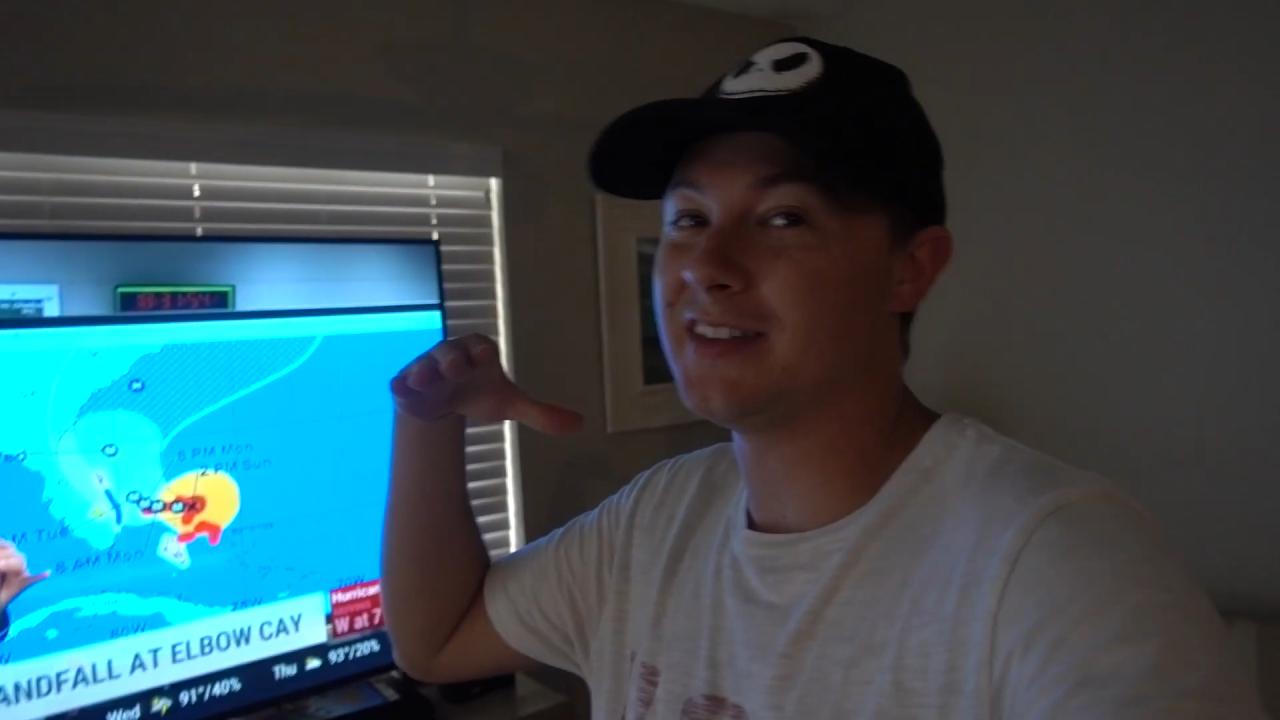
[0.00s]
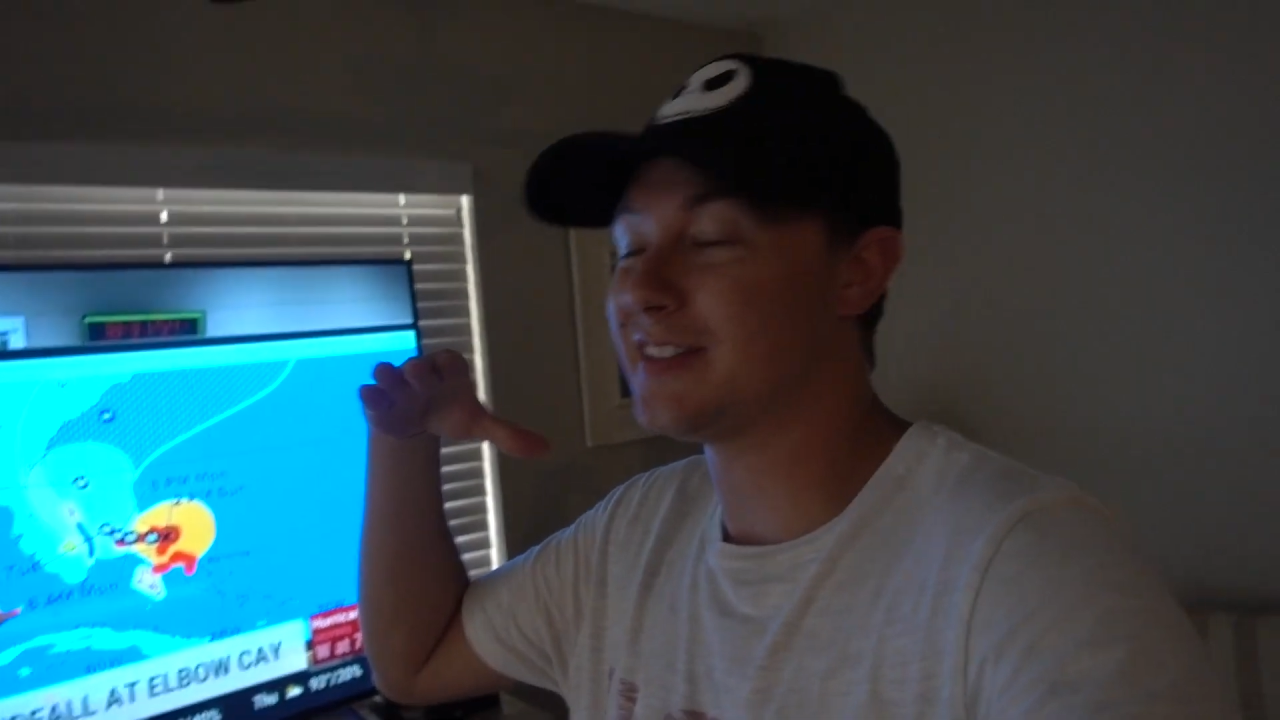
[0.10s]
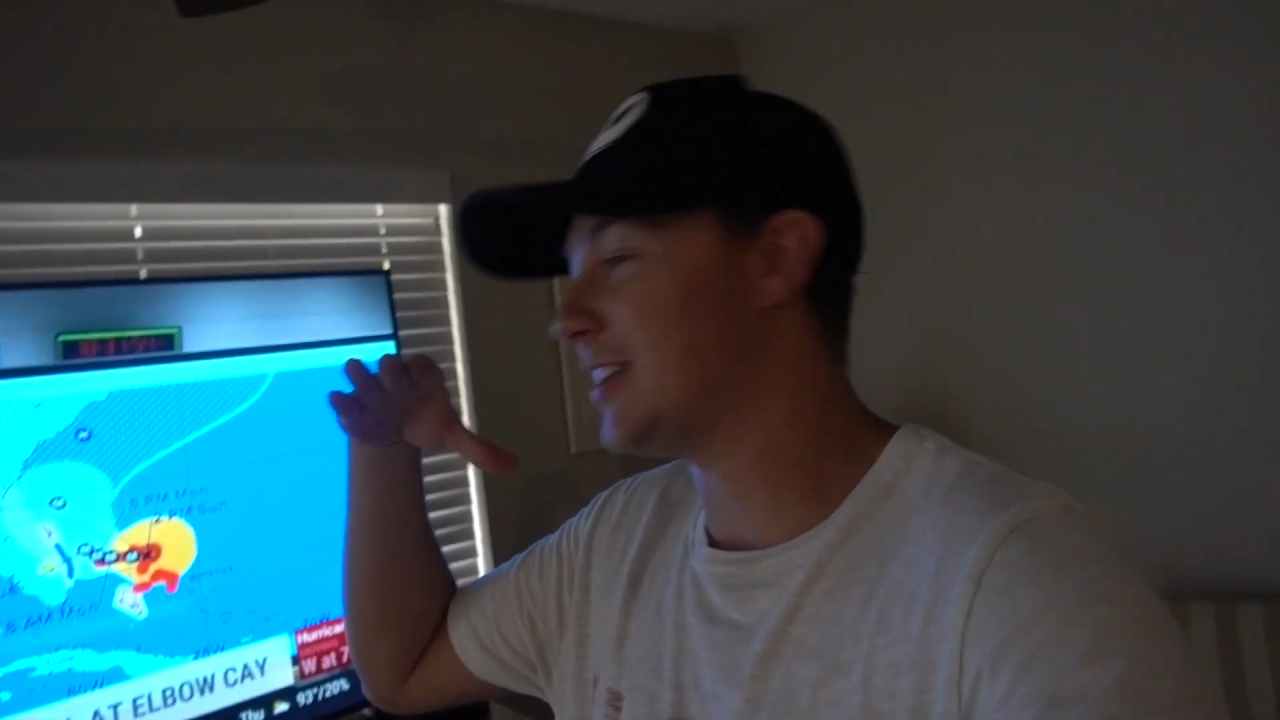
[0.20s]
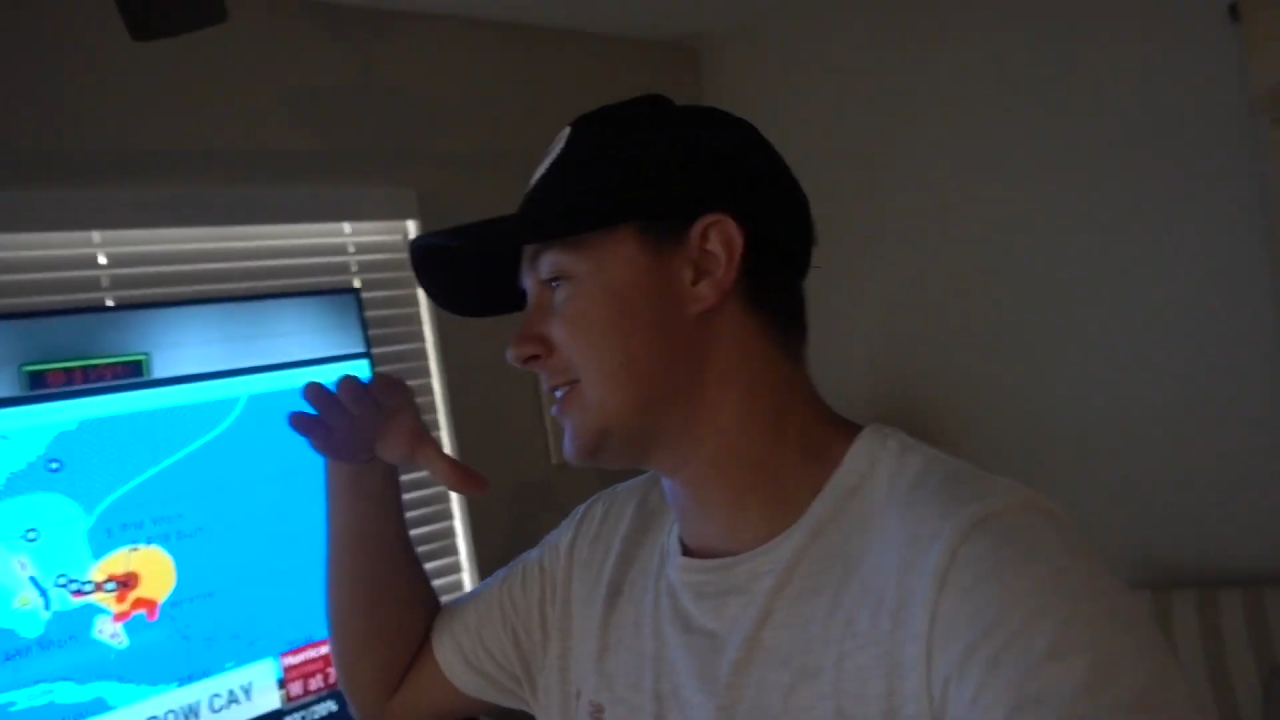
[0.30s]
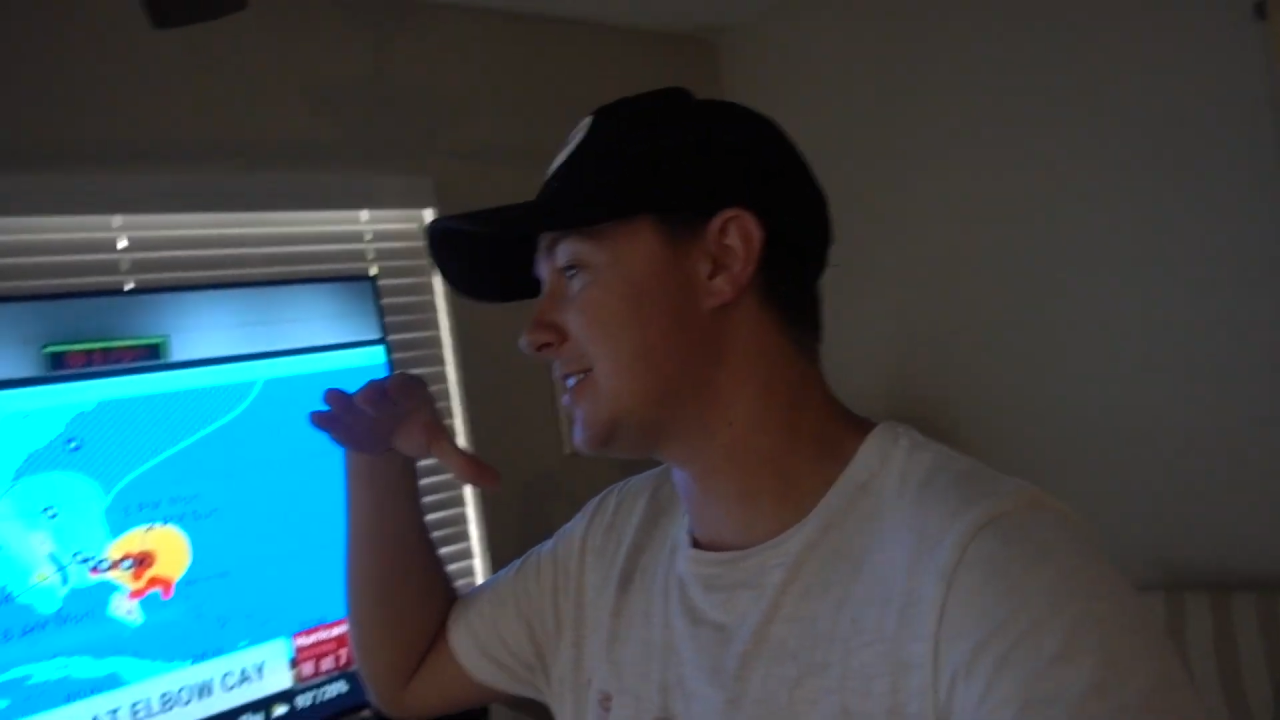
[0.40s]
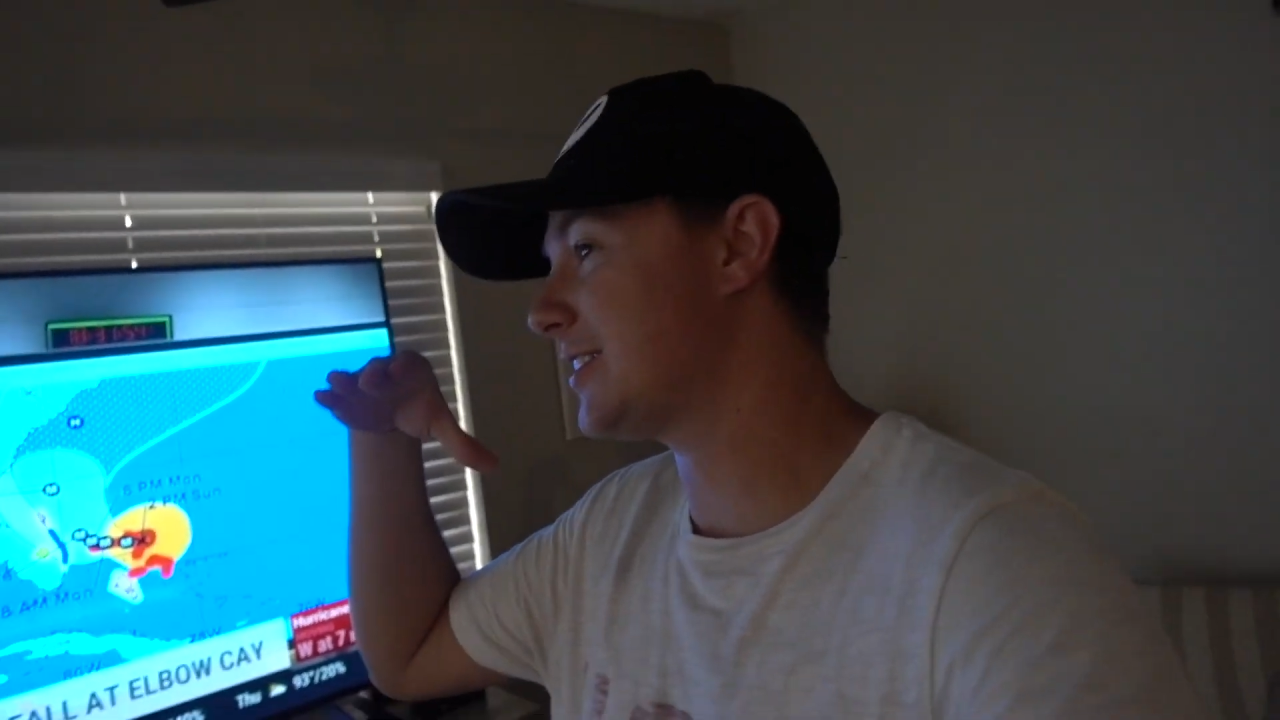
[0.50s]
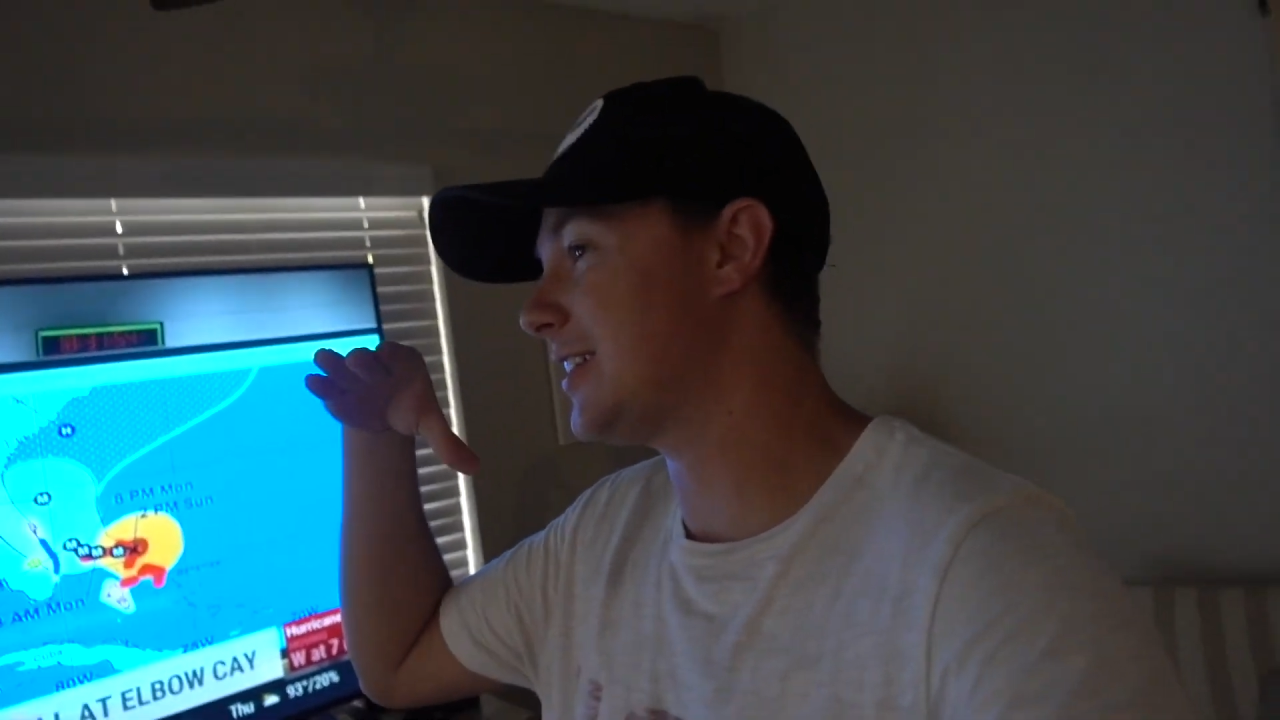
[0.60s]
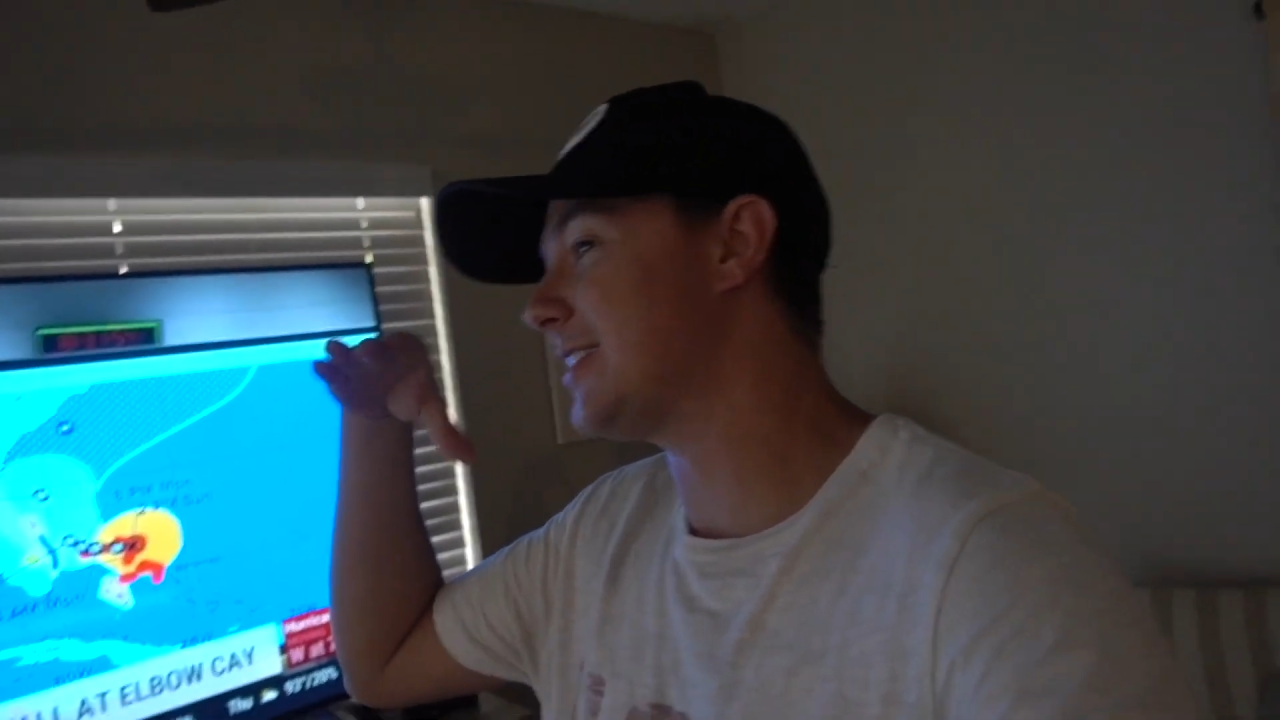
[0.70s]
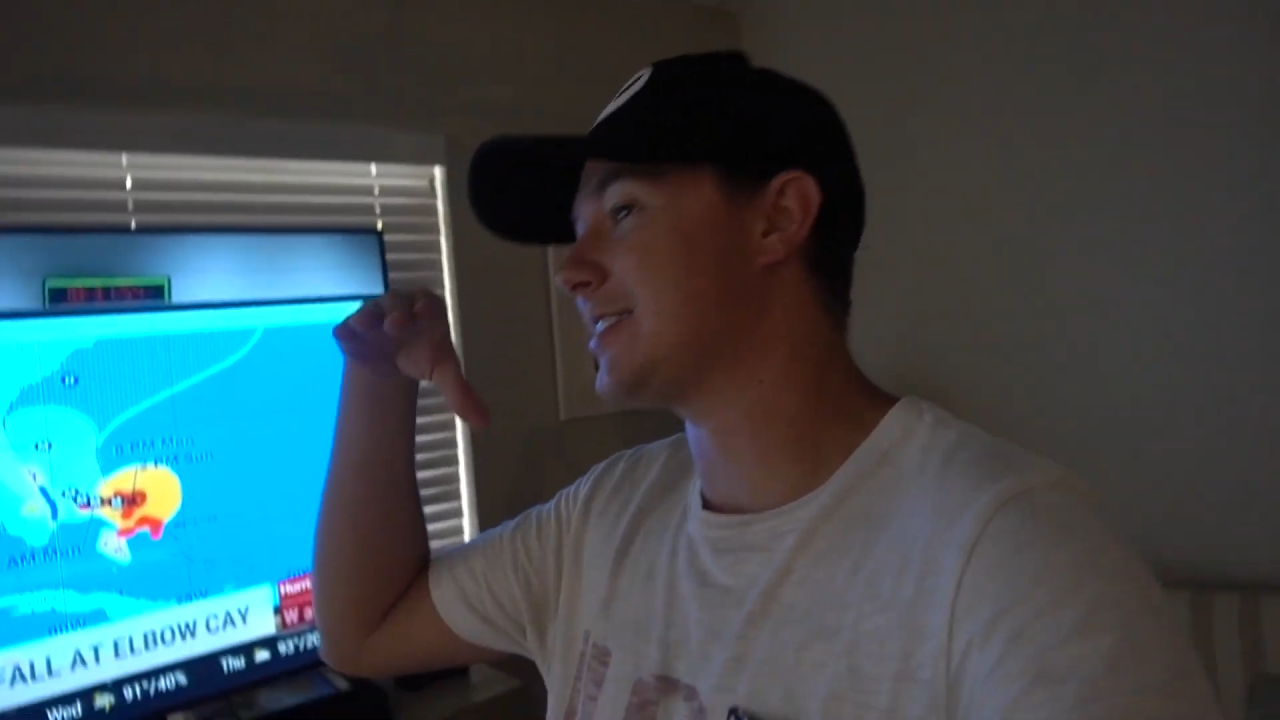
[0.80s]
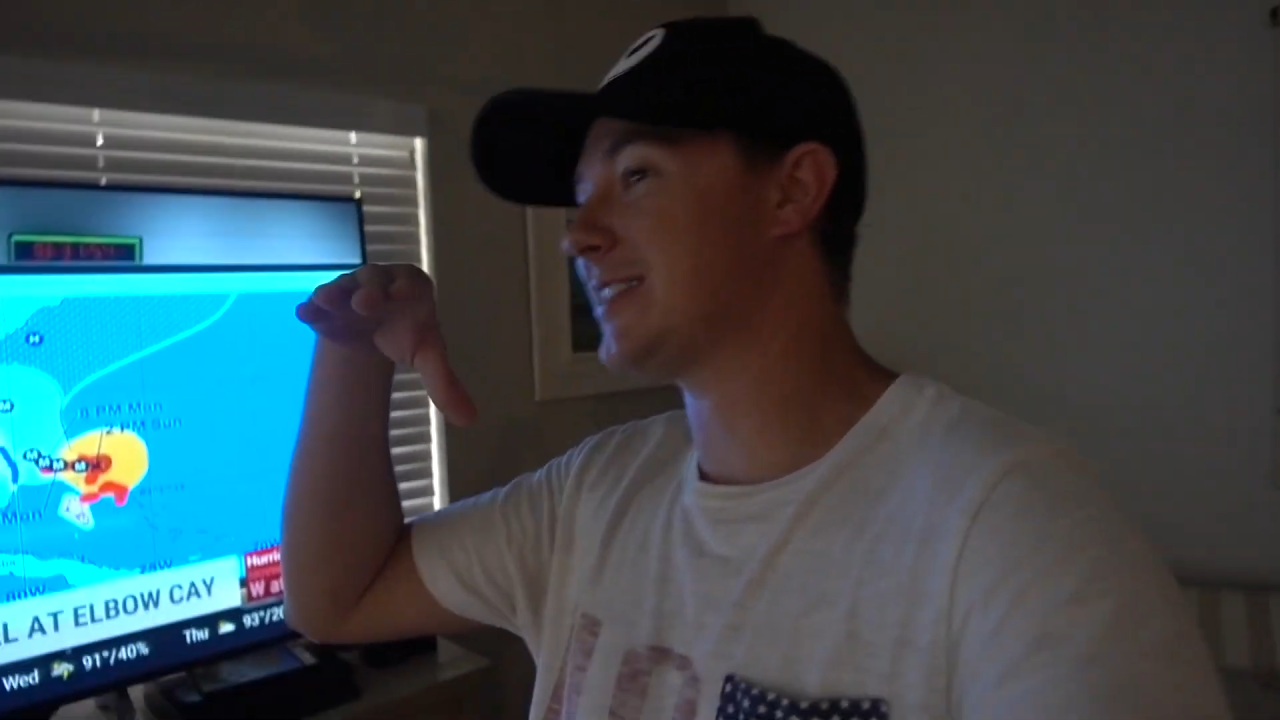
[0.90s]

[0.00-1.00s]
is it's just going to